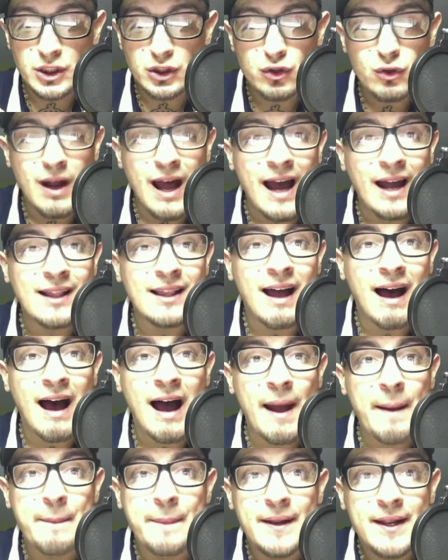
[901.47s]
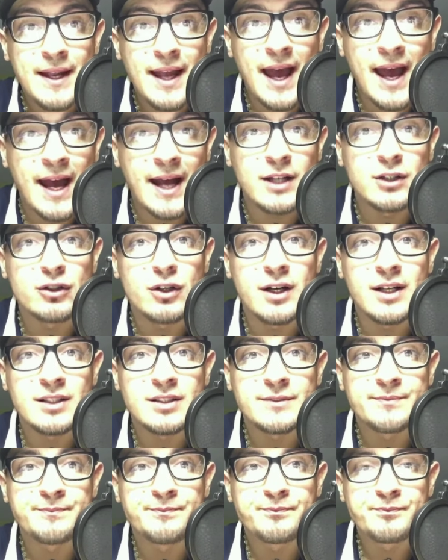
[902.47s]
and it literally went
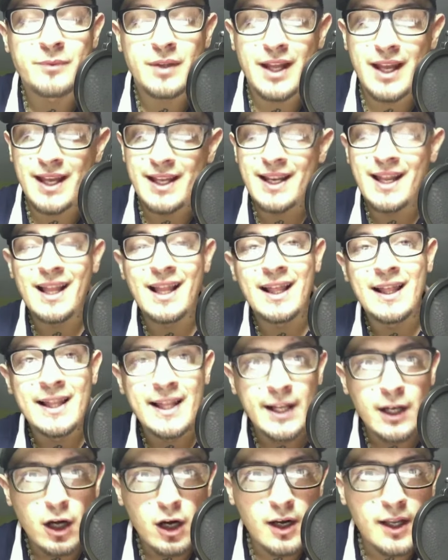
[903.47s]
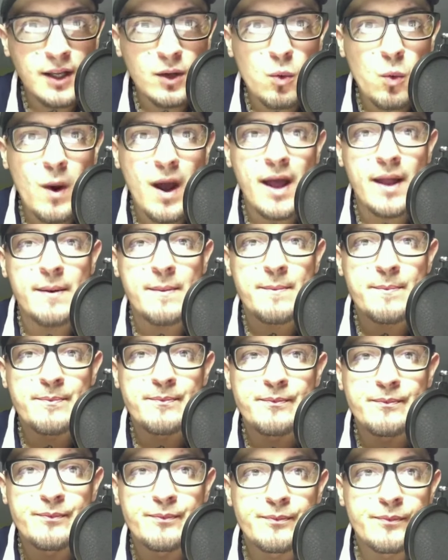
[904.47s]
right
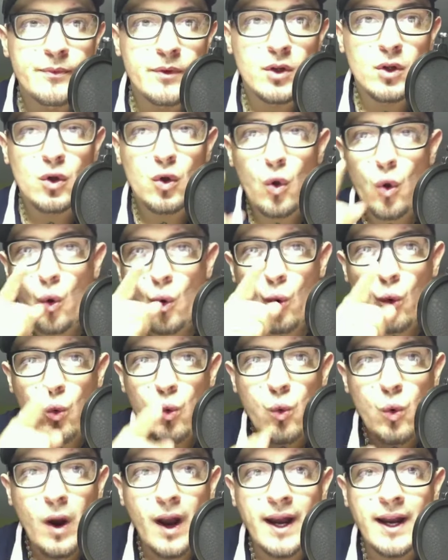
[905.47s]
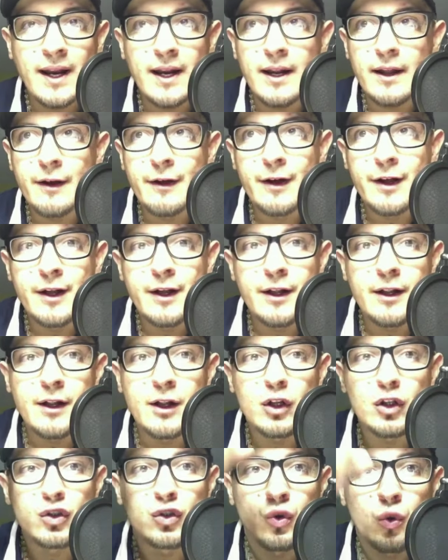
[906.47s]
twenty mile radius
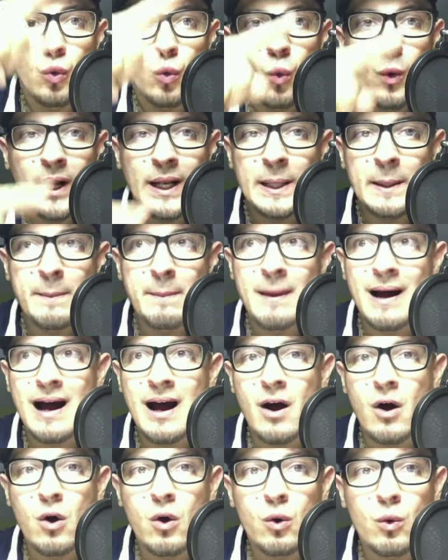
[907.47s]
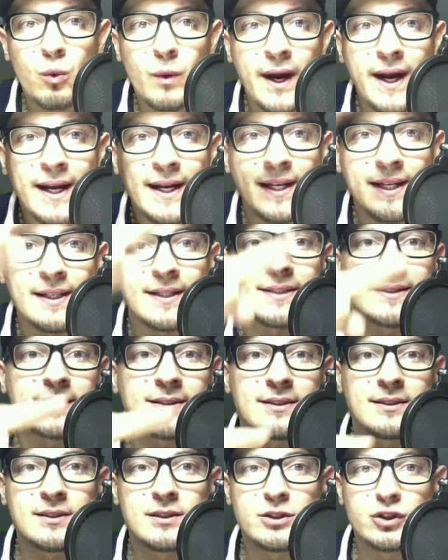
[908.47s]
circle right around
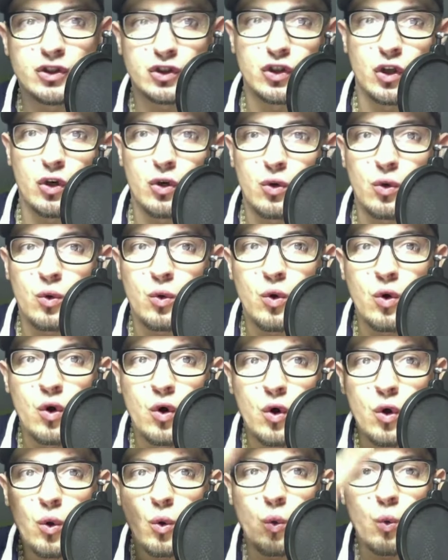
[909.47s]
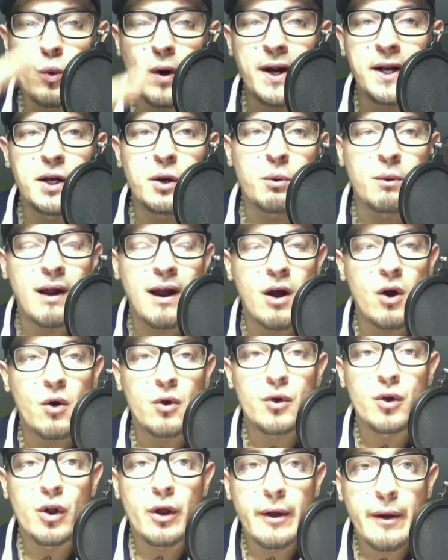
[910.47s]
Marfoogle's street.
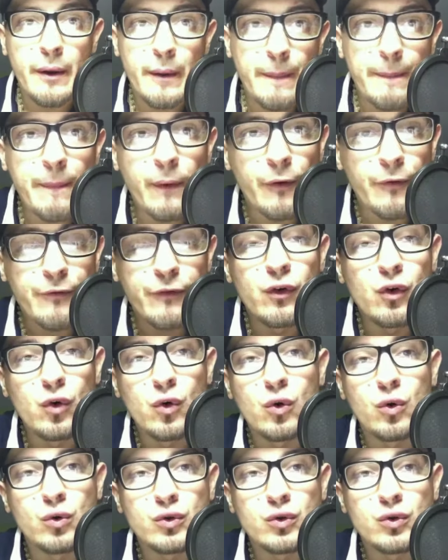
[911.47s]
Literally,